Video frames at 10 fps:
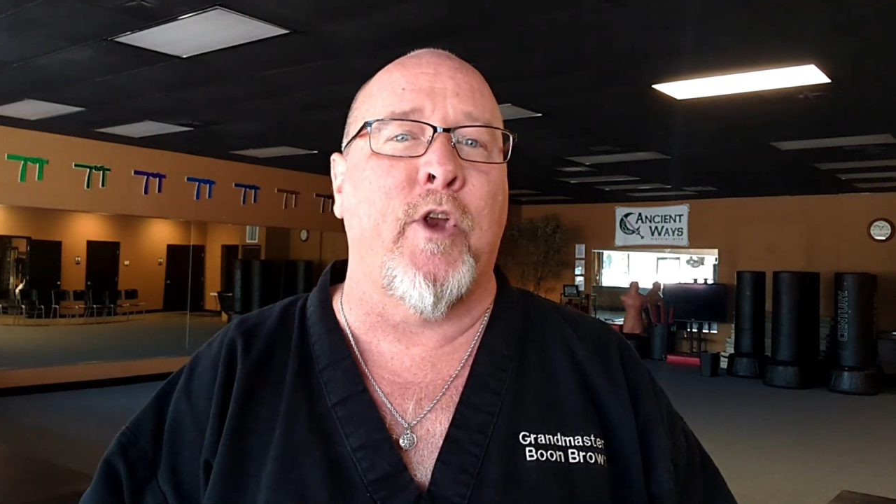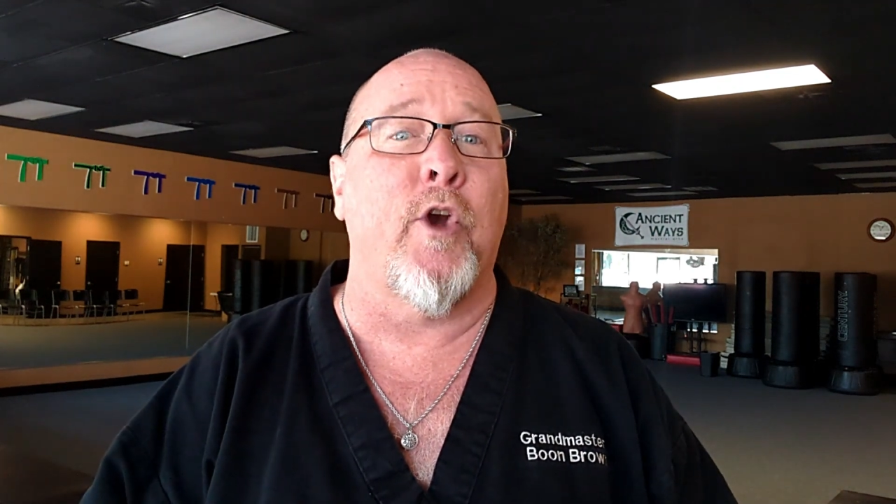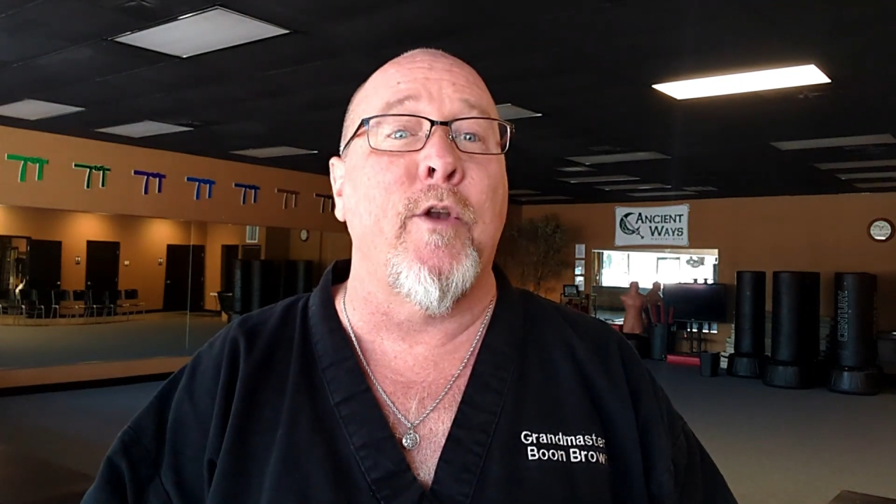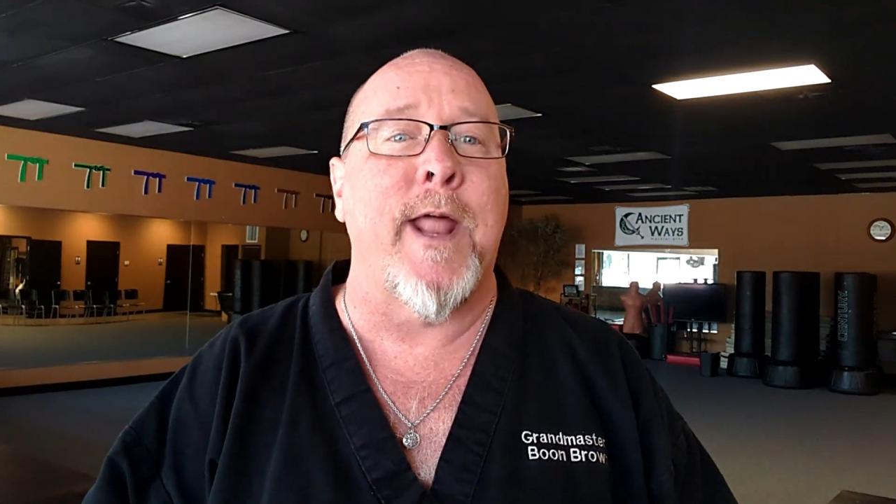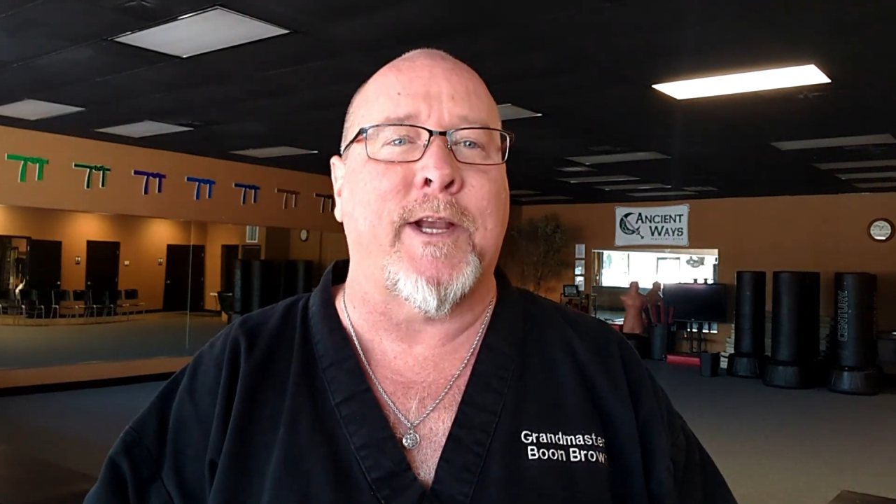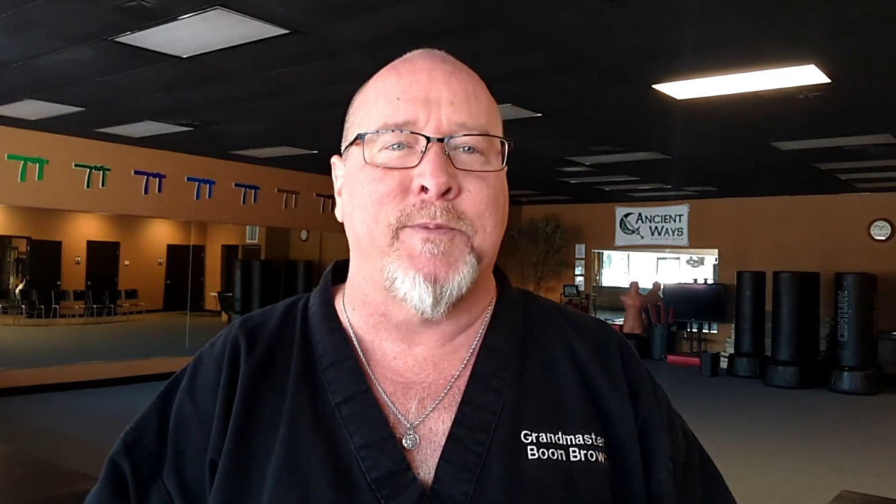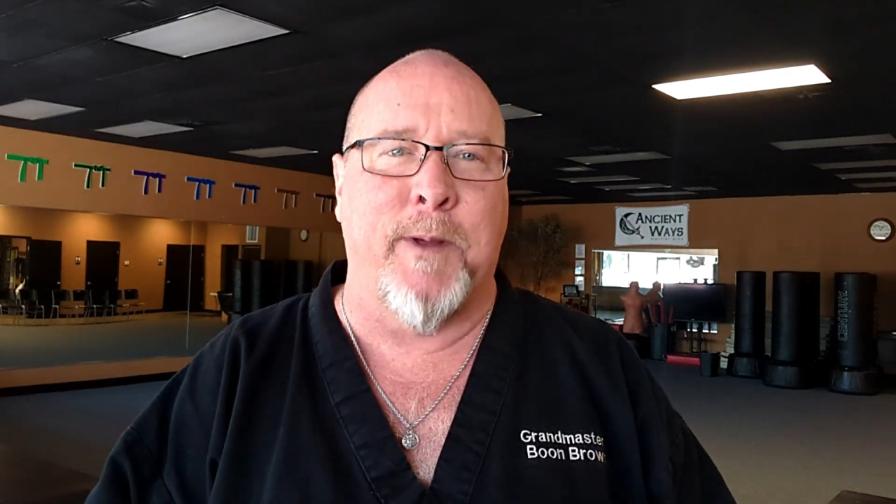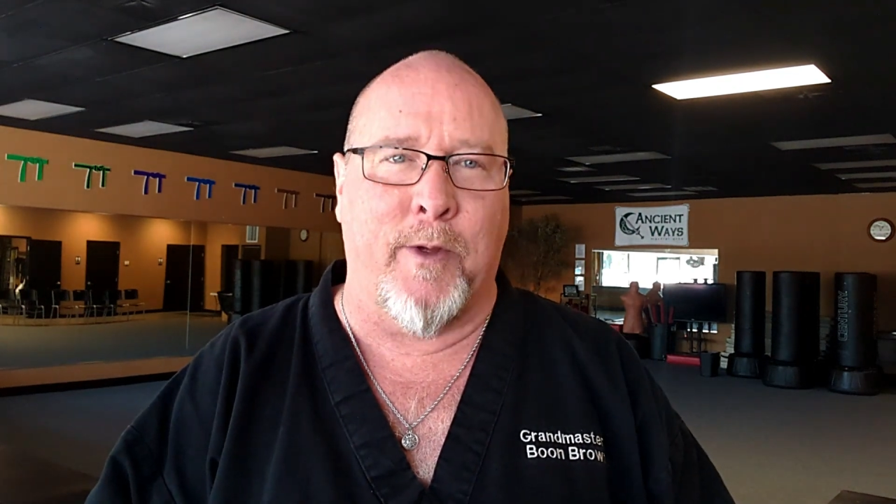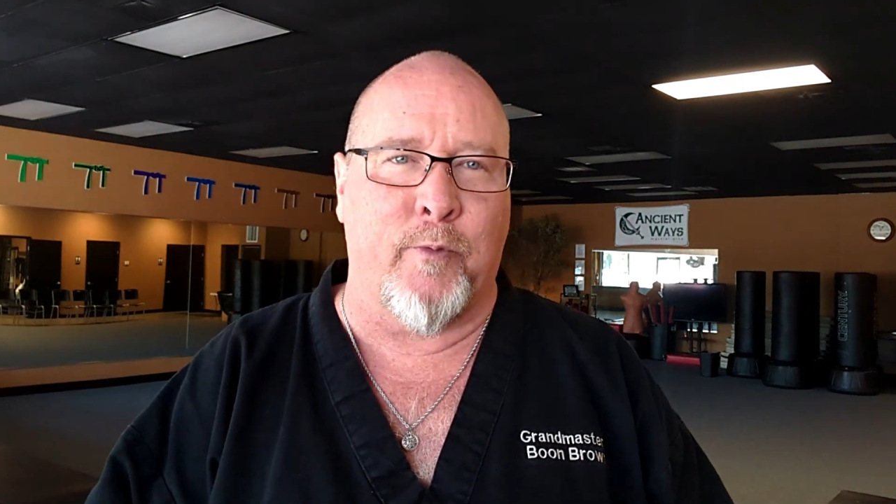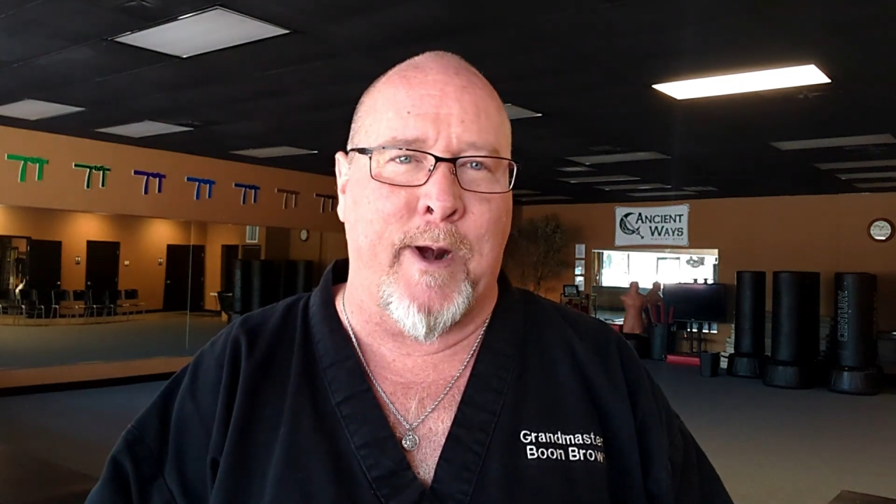your next
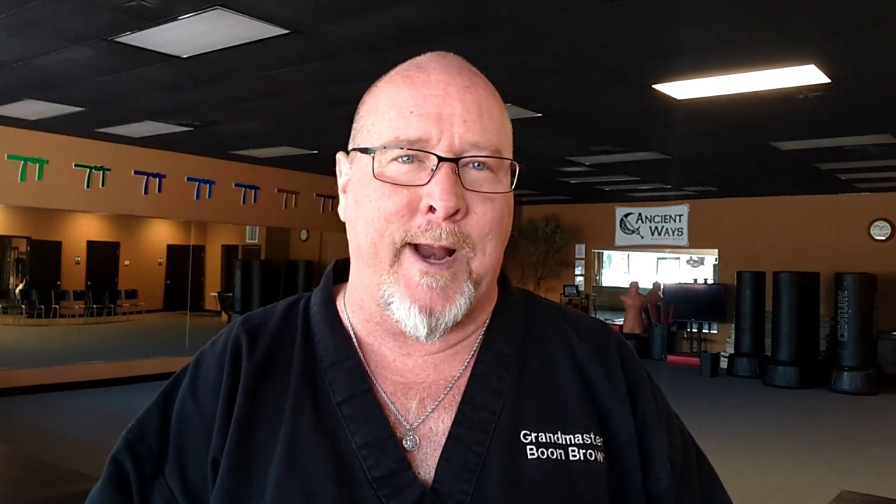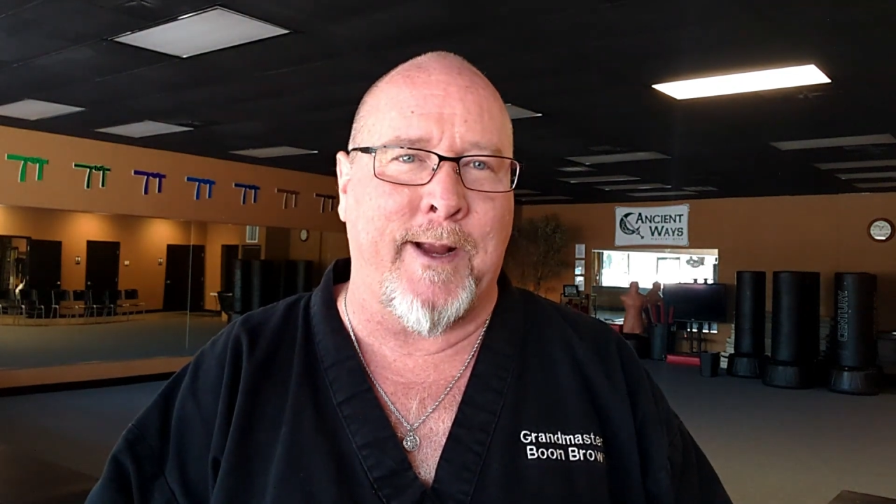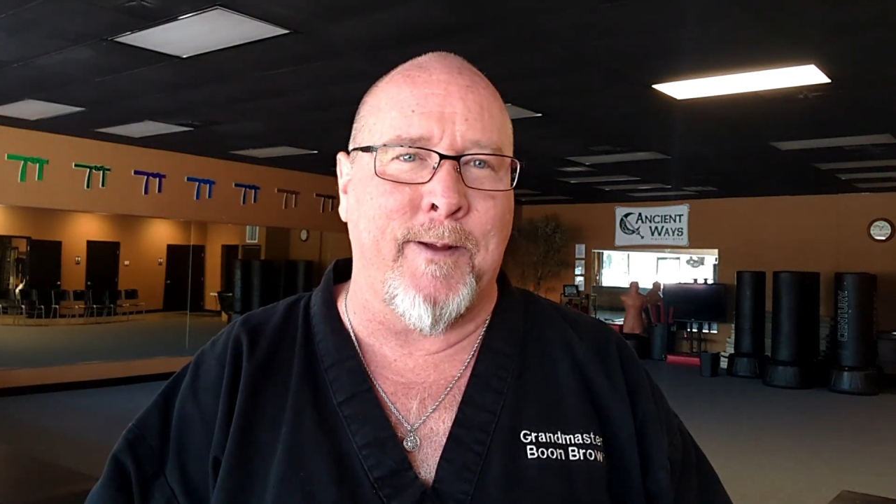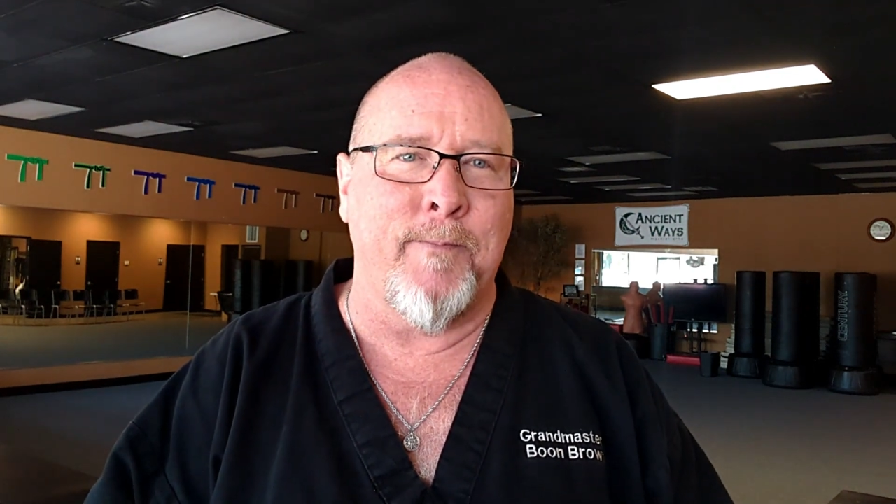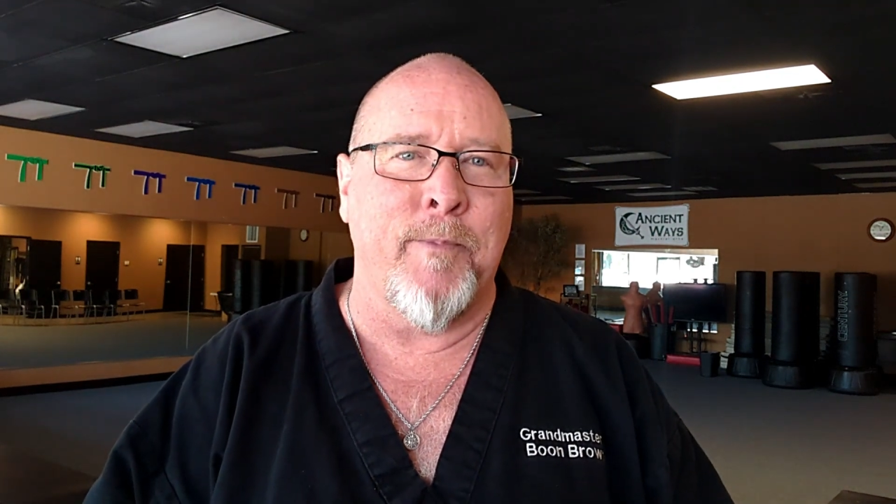belt rank.